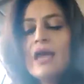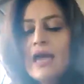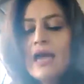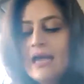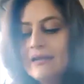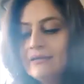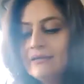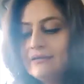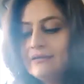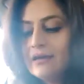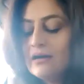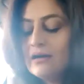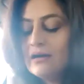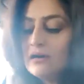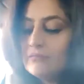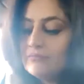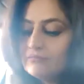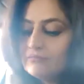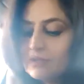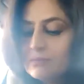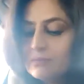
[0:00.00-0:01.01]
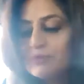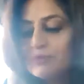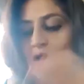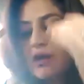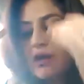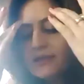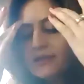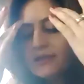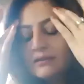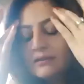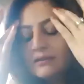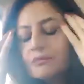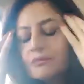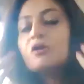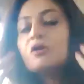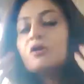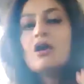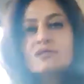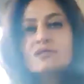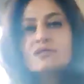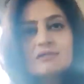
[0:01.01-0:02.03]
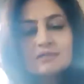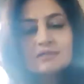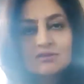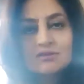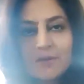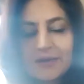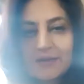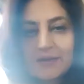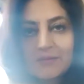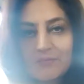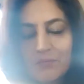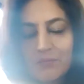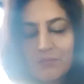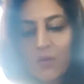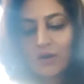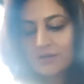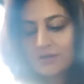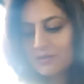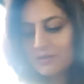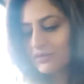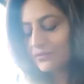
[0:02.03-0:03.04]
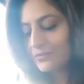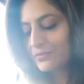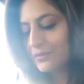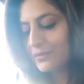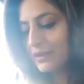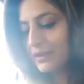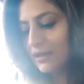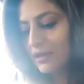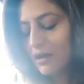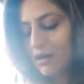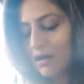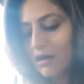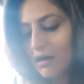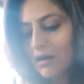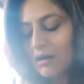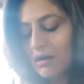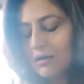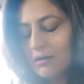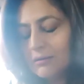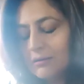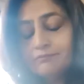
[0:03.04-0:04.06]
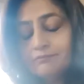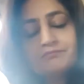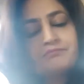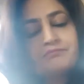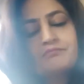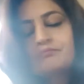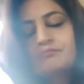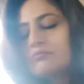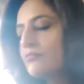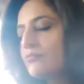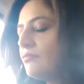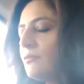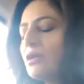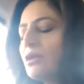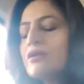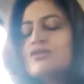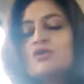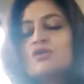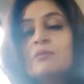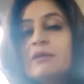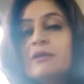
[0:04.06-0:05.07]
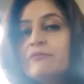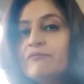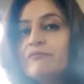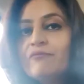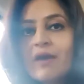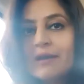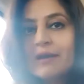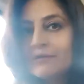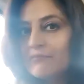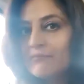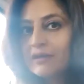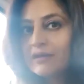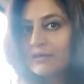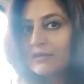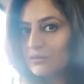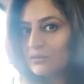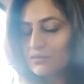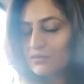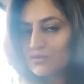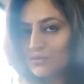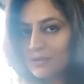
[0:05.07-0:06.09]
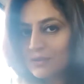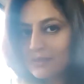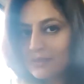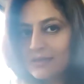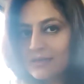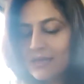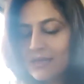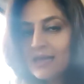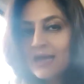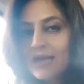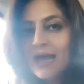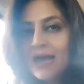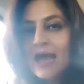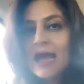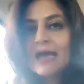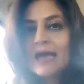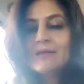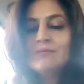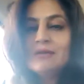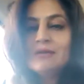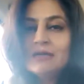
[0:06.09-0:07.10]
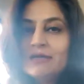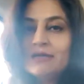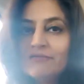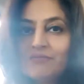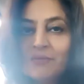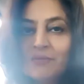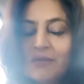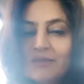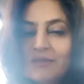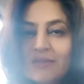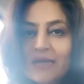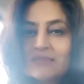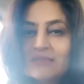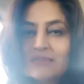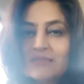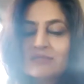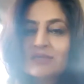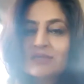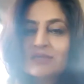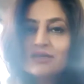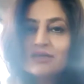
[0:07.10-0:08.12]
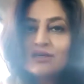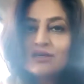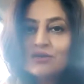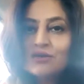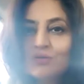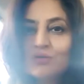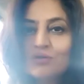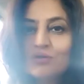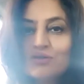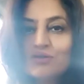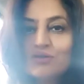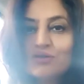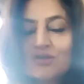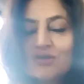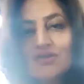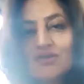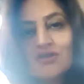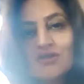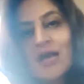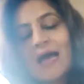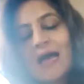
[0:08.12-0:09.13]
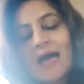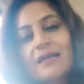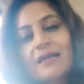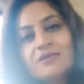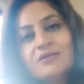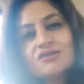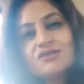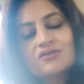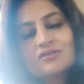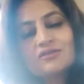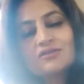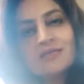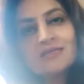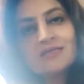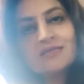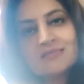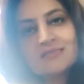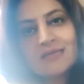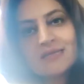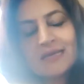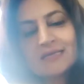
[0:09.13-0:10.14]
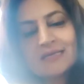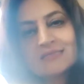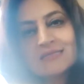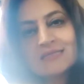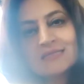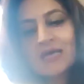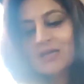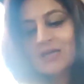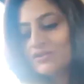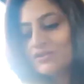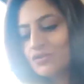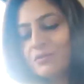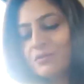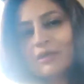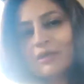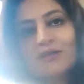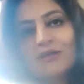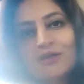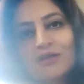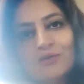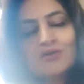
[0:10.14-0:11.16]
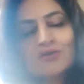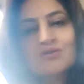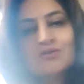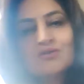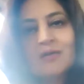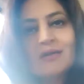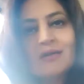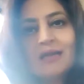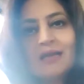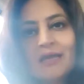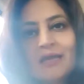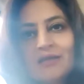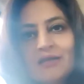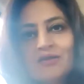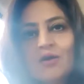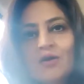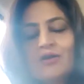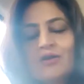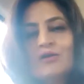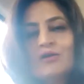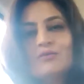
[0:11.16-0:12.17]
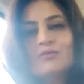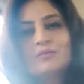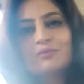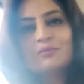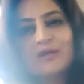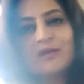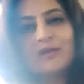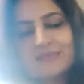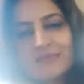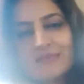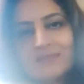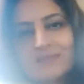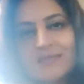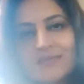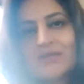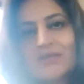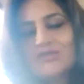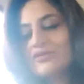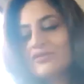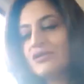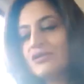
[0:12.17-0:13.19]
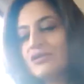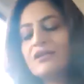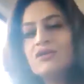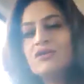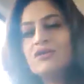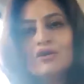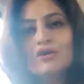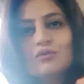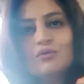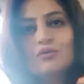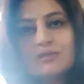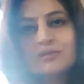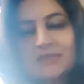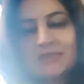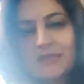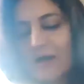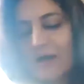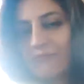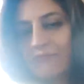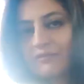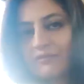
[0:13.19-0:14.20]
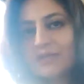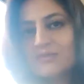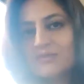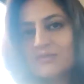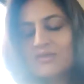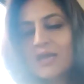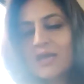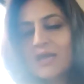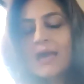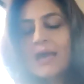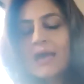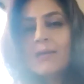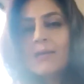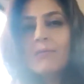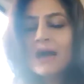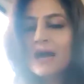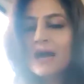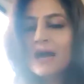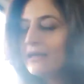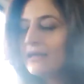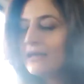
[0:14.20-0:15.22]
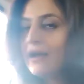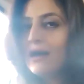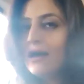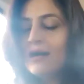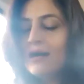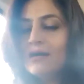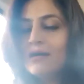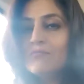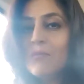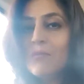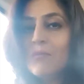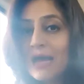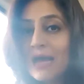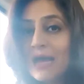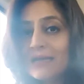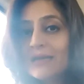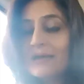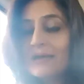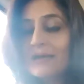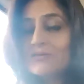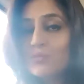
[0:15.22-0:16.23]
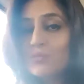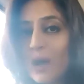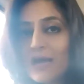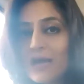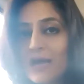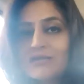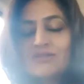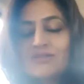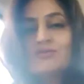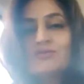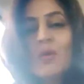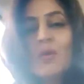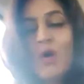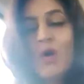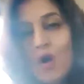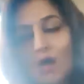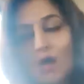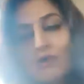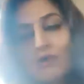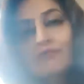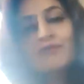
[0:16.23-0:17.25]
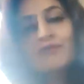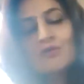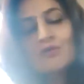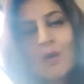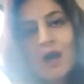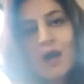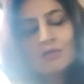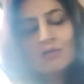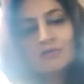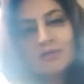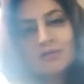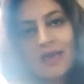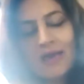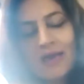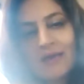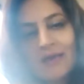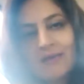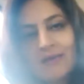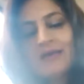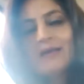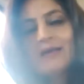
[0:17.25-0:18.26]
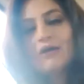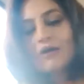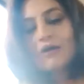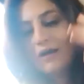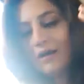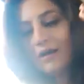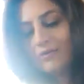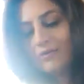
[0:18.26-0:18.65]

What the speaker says: and in the process, it's very important to be very, very neutral. And believe me, that's a huge challenge these days, to be neutral in your news presentation, in your news coverage. But my advice to all of you out there who are